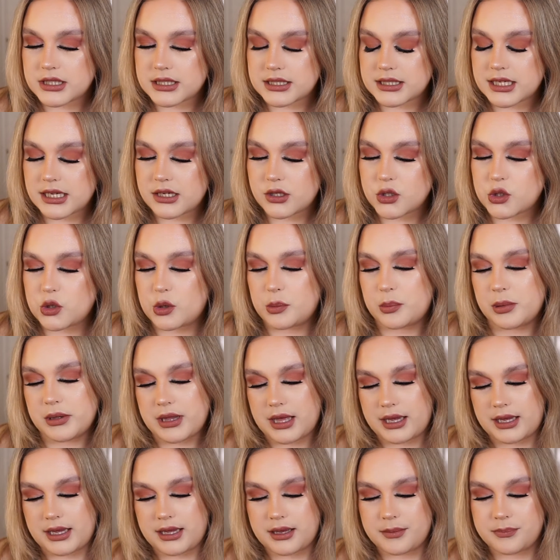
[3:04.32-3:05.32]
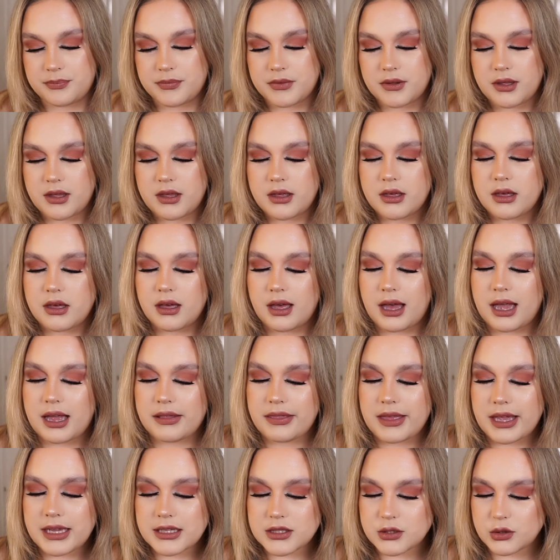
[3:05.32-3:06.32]
the skin as you apply it. I
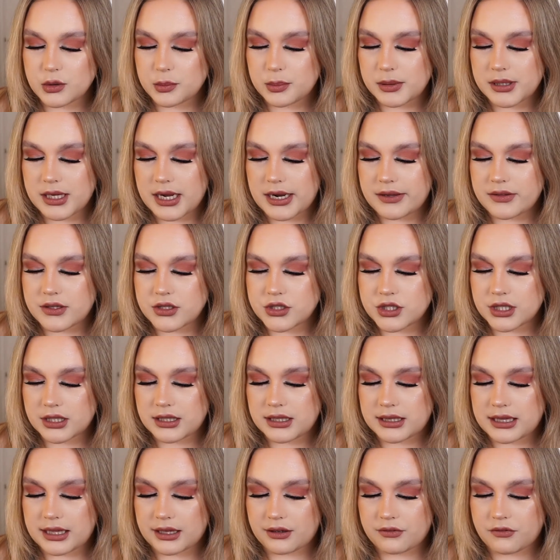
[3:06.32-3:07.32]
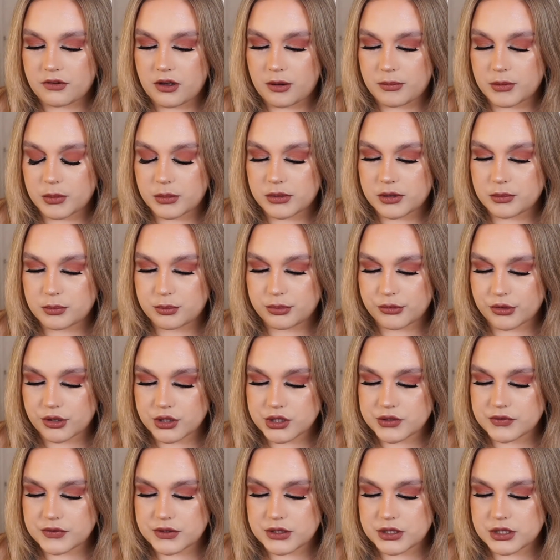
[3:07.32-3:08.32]
like to apply the jelly-like formula with a
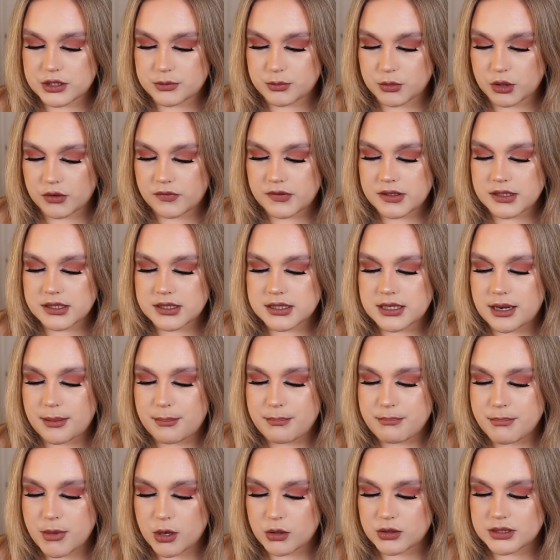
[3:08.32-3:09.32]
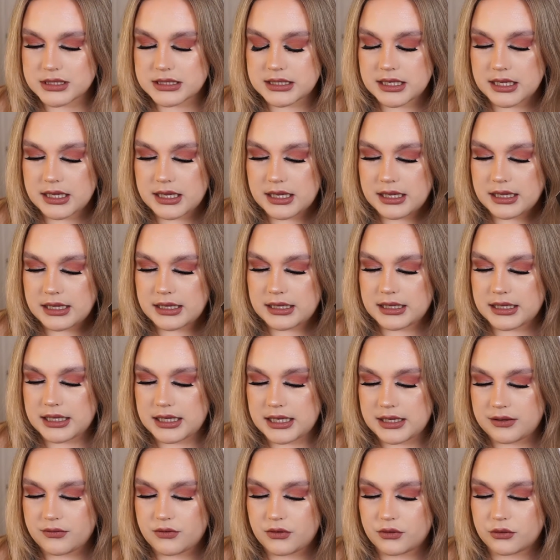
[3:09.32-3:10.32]
brush for the smoothest and most
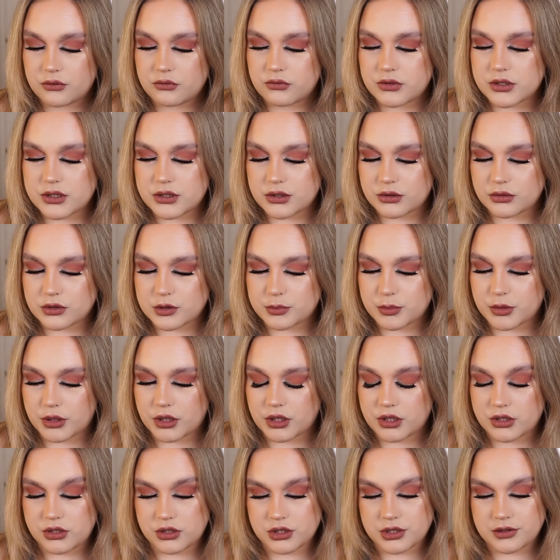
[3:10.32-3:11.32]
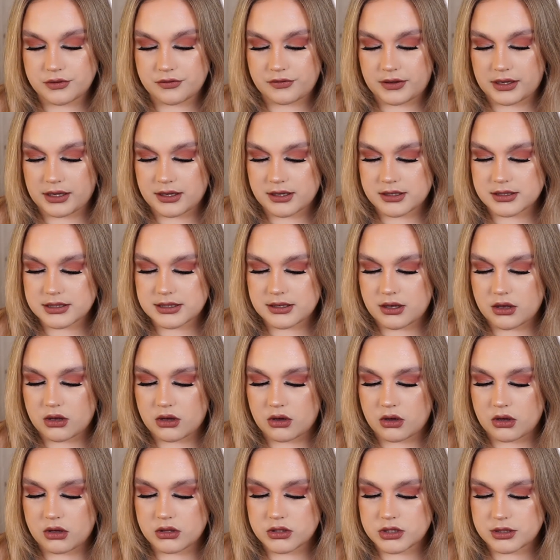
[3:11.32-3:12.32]
even results, but you can use your fingers
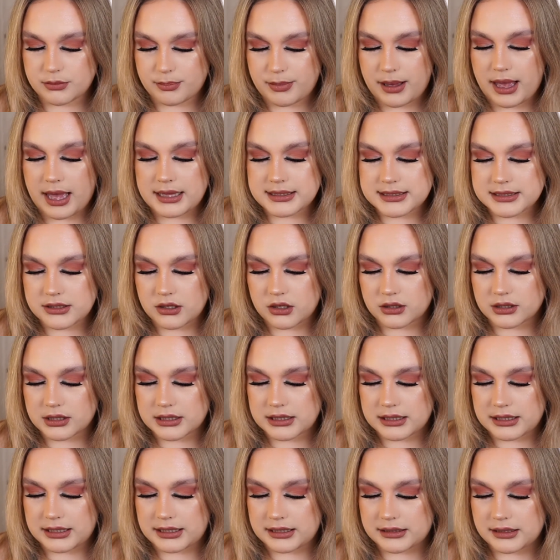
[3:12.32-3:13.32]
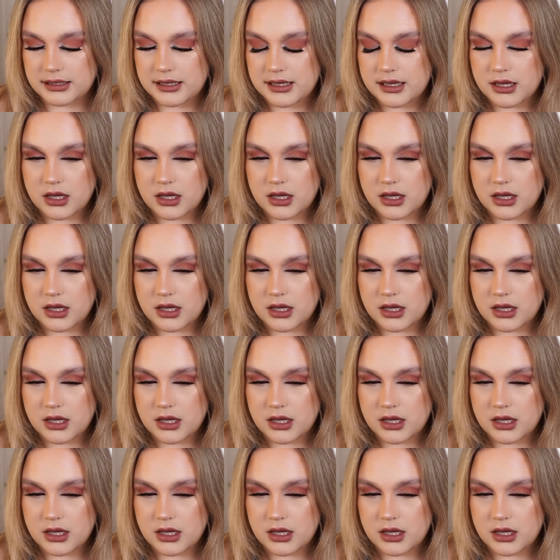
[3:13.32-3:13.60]
to pat it on clean.